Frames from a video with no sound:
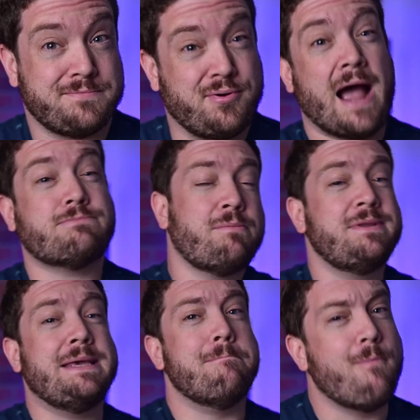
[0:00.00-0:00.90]

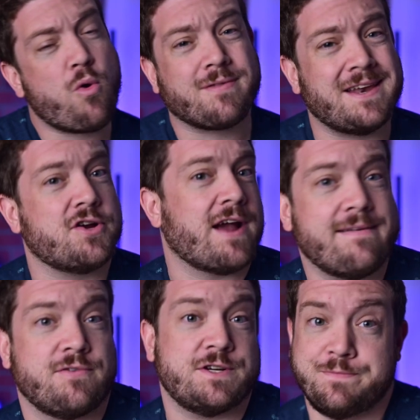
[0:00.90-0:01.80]
probably more than your
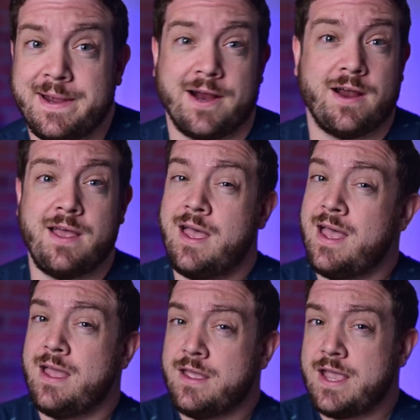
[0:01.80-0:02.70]
average bear.
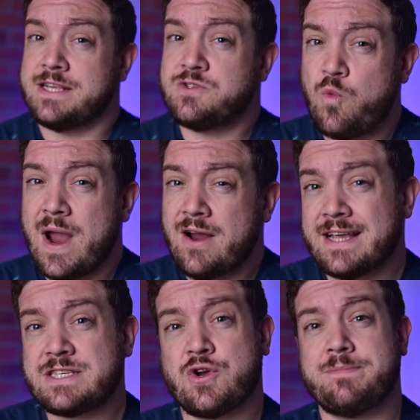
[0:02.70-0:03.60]
It's where
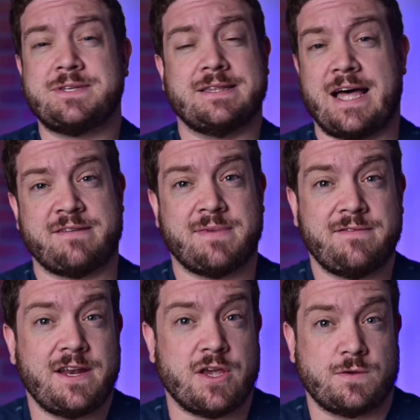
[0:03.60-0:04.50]
I script a lot of my
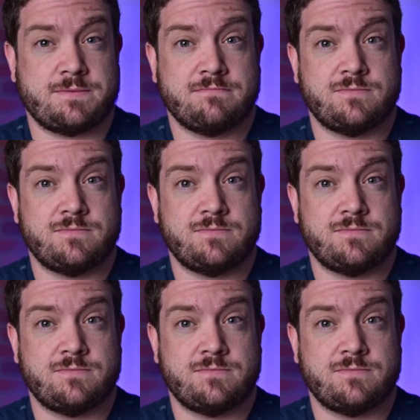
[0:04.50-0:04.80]
videos,